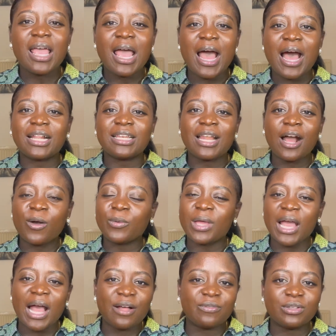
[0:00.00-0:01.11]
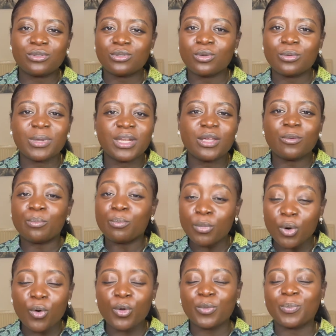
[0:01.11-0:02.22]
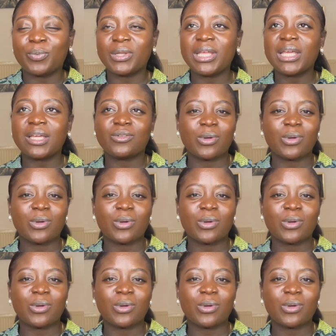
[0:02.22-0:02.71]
and now we're having so many more openings.